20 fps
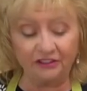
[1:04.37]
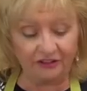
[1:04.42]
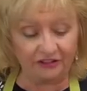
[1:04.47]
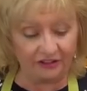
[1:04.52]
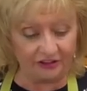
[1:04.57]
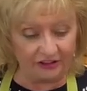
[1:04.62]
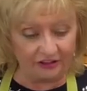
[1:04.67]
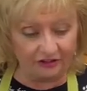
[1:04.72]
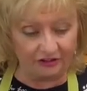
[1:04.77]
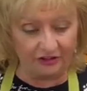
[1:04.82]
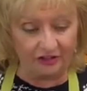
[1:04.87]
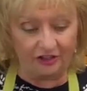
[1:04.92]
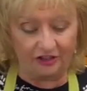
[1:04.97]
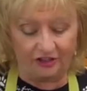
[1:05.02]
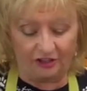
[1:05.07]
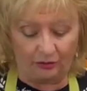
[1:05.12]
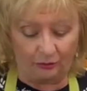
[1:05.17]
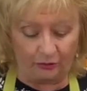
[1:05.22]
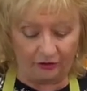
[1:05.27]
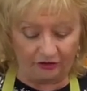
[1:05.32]

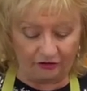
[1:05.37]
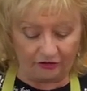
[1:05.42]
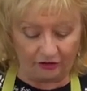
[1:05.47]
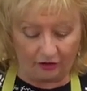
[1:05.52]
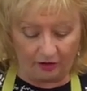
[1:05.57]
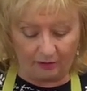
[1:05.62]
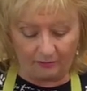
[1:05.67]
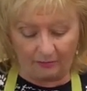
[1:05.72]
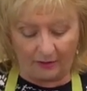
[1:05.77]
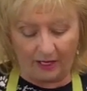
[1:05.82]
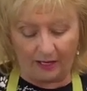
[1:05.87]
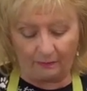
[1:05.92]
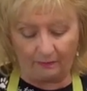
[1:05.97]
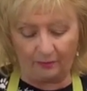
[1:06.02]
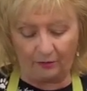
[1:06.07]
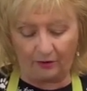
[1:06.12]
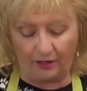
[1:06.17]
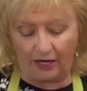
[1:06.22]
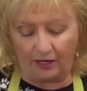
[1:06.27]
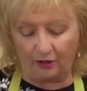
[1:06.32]
seasoned it with salt,
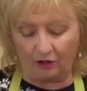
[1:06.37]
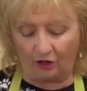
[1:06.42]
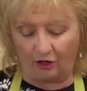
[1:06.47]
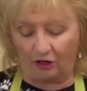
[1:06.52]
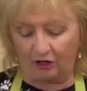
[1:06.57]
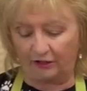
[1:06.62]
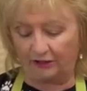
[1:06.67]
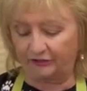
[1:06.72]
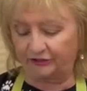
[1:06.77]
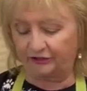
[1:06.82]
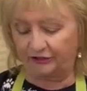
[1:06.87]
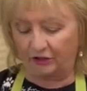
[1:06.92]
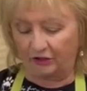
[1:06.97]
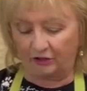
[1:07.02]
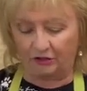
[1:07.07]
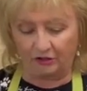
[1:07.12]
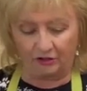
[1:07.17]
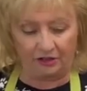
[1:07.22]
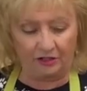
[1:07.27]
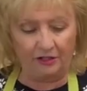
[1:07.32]
pepper, and garlic
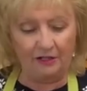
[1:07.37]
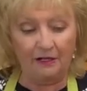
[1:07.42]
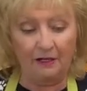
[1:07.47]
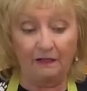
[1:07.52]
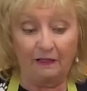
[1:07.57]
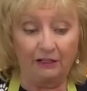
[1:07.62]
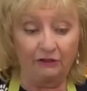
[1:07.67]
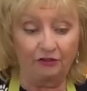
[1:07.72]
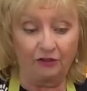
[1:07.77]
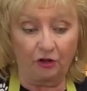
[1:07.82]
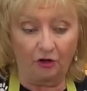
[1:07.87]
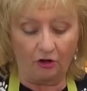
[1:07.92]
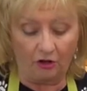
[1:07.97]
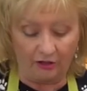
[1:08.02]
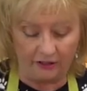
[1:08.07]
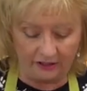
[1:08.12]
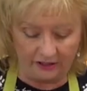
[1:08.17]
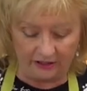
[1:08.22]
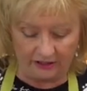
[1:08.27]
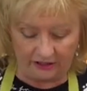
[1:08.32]
salt. That's
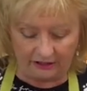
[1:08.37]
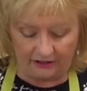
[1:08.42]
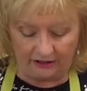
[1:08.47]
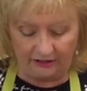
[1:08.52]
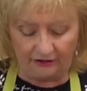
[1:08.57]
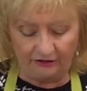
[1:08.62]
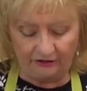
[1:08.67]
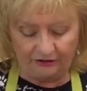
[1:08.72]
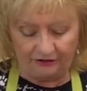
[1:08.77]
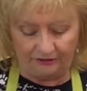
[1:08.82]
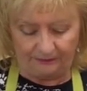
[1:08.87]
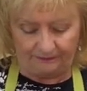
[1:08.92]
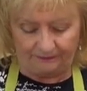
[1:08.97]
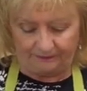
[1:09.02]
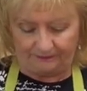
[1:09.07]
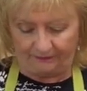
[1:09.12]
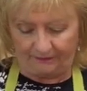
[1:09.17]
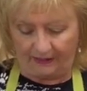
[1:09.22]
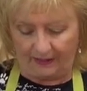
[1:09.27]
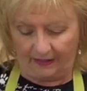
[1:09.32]
all it needs.
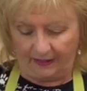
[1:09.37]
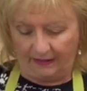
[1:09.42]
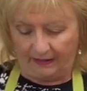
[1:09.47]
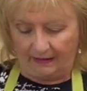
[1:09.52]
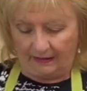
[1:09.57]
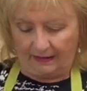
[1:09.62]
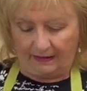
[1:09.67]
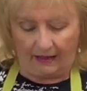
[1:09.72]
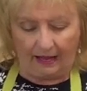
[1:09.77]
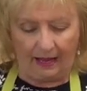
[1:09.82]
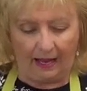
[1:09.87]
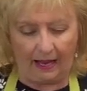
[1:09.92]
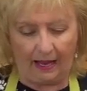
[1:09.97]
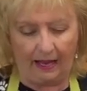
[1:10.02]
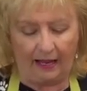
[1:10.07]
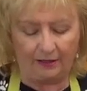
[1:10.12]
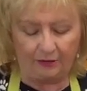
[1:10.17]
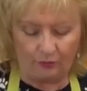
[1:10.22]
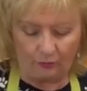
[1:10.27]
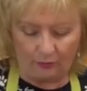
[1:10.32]

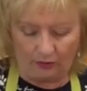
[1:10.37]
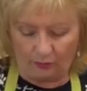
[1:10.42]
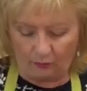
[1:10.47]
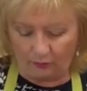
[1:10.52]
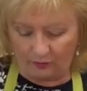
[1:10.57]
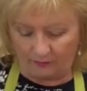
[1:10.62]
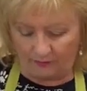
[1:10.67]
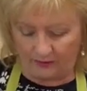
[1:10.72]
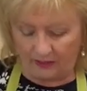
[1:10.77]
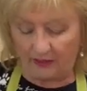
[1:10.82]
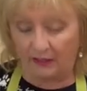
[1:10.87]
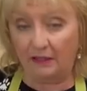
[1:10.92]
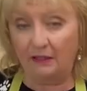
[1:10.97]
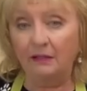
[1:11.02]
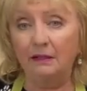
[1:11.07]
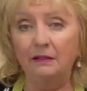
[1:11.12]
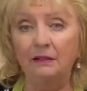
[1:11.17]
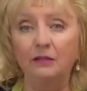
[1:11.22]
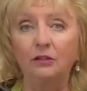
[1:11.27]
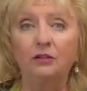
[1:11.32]
And we will
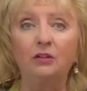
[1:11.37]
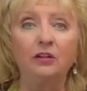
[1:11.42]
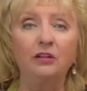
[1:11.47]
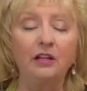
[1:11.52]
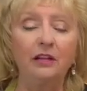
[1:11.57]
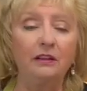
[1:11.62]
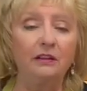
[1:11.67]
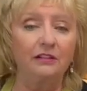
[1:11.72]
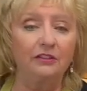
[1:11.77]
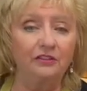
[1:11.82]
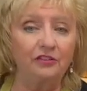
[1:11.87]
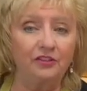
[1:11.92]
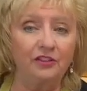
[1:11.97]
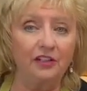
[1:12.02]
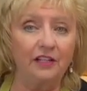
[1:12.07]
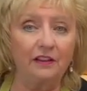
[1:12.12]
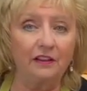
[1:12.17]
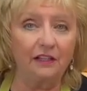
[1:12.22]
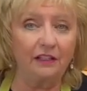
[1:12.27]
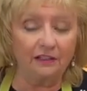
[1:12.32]
be cooking this
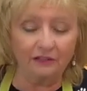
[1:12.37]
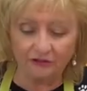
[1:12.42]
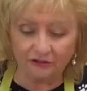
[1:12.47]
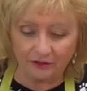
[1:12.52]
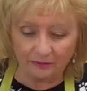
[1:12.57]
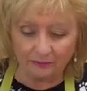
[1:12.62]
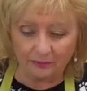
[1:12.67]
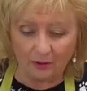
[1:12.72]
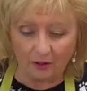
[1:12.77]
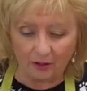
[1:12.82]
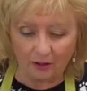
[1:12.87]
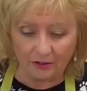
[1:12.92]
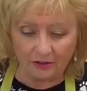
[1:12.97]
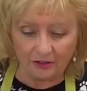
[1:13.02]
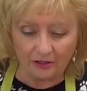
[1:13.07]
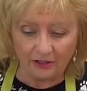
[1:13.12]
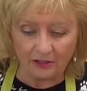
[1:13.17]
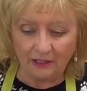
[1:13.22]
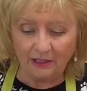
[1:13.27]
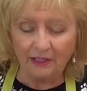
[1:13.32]
in the Instant
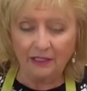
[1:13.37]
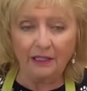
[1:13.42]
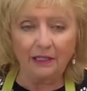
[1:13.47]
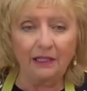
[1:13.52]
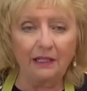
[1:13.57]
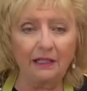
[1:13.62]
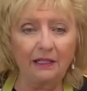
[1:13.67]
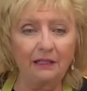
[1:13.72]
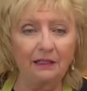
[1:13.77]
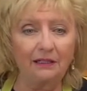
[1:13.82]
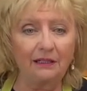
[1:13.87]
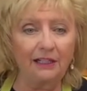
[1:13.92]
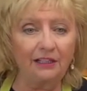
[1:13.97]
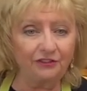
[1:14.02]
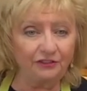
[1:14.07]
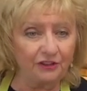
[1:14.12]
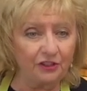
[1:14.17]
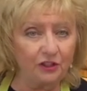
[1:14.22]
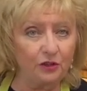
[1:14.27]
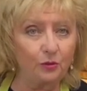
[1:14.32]
Pot. In
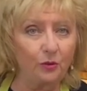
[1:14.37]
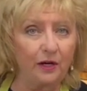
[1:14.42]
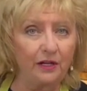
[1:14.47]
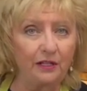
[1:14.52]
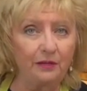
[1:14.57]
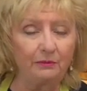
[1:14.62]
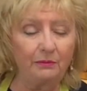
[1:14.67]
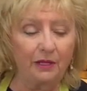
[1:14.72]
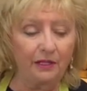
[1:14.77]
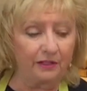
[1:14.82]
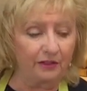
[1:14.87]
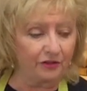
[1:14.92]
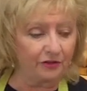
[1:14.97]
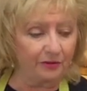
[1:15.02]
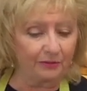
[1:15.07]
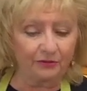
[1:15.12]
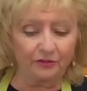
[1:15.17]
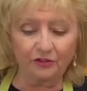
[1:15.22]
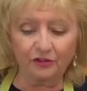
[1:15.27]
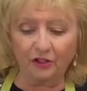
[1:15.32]
less than twenty minutes
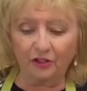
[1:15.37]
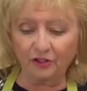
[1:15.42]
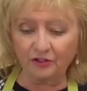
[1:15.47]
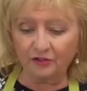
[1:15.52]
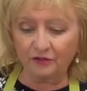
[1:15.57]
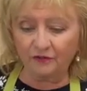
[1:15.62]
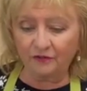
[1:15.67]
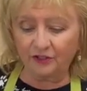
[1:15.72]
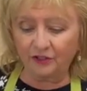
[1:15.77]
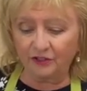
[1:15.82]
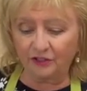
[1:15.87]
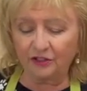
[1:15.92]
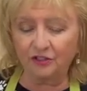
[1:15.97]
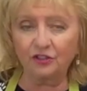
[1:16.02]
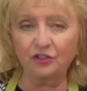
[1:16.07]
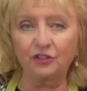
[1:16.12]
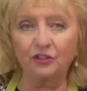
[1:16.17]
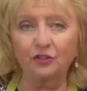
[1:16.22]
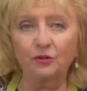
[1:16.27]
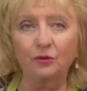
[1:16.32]
from start to
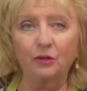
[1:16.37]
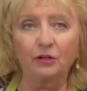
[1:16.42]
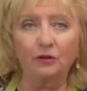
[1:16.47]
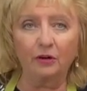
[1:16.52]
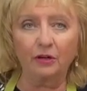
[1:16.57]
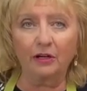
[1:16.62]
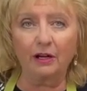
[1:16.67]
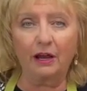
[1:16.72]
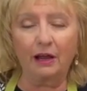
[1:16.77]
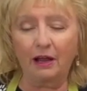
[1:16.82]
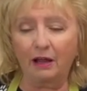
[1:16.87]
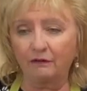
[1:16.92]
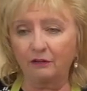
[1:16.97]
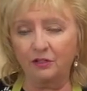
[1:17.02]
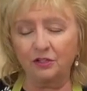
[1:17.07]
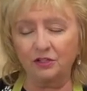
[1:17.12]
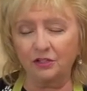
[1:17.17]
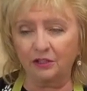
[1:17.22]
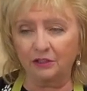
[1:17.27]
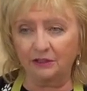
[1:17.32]
finish, you are going to have
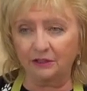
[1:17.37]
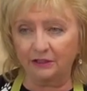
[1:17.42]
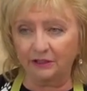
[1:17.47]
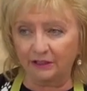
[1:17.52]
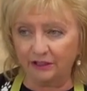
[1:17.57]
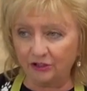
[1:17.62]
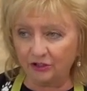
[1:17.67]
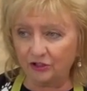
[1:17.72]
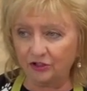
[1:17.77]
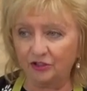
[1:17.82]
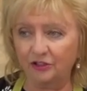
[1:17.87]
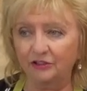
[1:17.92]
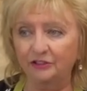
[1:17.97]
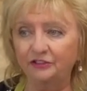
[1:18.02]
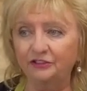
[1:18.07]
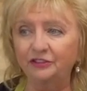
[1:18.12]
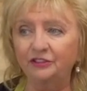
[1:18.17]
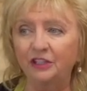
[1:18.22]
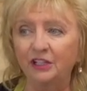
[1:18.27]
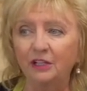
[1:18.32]
a
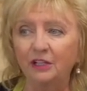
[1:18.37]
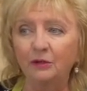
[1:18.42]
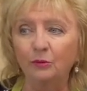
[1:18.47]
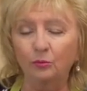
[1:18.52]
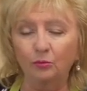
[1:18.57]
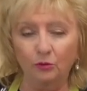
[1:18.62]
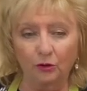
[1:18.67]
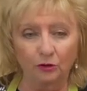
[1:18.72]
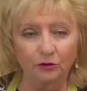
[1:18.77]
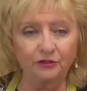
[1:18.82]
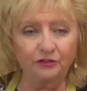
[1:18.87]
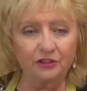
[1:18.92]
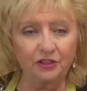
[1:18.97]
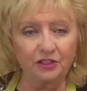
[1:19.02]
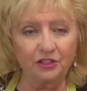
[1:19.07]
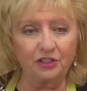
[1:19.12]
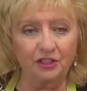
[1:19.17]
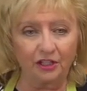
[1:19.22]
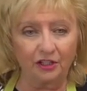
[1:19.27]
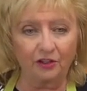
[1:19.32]
delicious
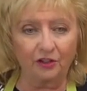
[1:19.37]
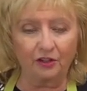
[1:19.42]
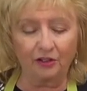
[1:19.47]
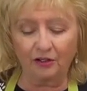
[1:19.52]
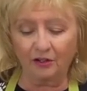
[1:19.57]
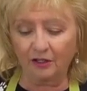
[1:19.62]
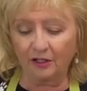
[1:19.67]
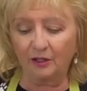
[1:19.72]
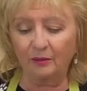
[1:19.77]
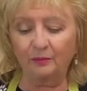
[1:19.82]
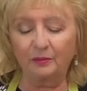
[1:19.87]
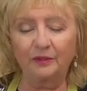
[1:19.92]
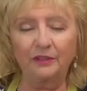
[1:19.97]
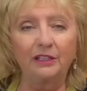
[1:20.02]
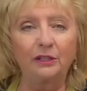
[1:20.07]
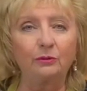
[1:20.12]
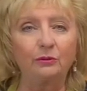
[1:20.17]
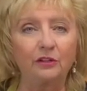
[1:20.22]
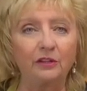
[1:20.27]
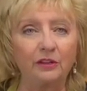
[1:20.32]
roast dinner
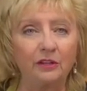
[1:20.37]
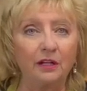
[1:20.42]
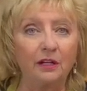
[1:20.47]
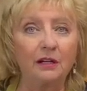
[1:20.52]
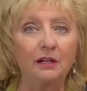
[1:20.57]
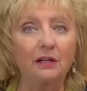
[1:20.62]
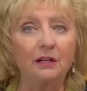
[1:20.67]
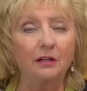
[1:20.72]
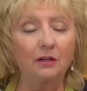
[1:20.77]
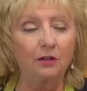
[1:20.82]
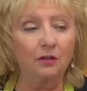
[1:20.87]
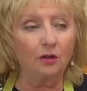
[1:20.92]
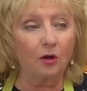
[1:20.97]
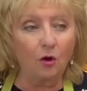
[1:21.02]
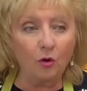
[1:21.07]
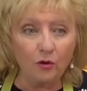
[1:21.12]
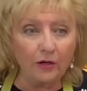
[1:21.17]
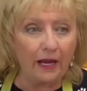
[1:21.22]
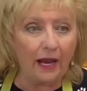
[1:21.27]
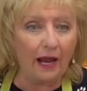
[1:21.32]
complete with
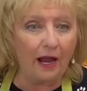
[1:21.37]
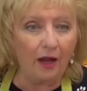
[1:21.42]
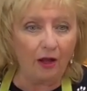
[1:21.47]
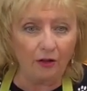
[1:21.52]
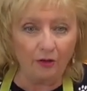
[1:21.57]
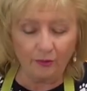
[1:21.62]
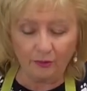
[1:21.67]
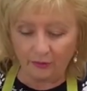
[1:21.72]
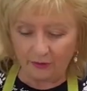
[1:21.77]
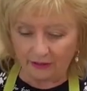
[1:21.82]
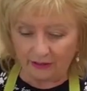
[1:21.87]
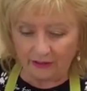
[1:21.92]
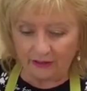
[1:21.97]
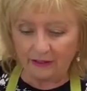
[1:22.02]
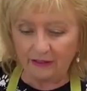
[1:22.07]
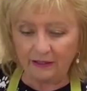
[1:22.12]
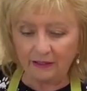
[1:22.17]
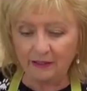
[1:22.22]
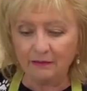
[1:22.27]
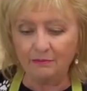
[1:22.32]

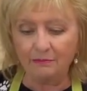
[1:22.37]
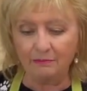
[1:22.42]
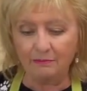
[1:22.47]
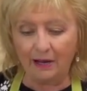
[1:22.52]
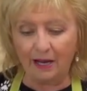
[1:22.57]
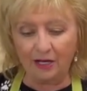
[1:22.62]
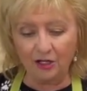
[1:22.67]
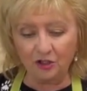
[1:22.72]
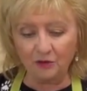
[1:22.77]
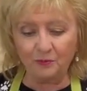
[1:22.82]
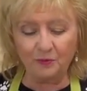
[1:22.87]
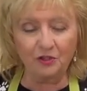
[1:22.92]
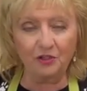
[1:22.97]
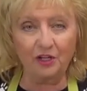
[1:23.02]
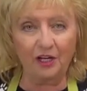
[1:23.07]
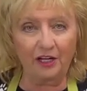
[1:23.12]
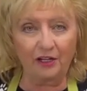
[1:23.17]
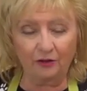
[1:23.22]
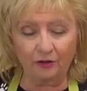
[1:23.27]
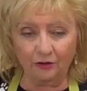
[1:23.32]
low-calorie mashed
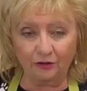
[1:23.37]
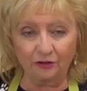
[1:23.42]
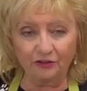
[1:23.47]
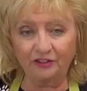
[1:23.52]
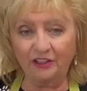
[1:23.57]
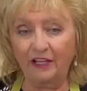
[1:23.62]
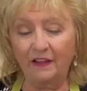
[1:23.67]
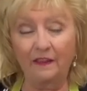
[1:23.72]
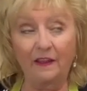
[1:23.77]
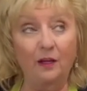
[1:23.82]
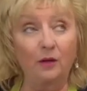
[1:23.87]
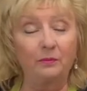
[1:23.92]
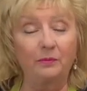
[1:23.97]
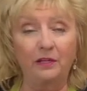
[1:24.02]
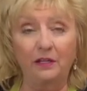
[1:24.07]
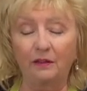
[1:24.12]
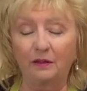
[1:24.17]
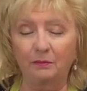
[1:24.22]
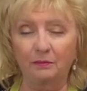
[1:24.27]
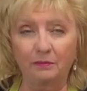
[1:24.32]
potatoes, and they'll
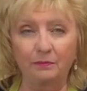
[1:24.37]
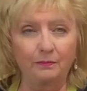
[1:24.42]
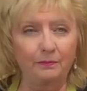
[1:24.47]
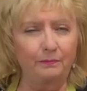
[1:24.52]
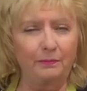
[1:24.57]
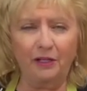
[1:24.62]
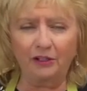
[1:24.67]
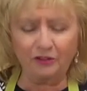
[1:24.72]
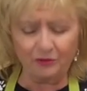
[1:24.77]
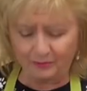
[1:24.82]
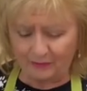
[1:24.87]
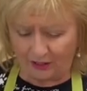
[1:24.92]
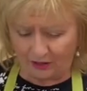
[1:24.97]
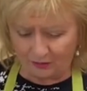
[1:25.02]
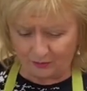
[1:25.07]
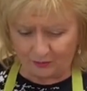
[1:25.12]
be the best mashed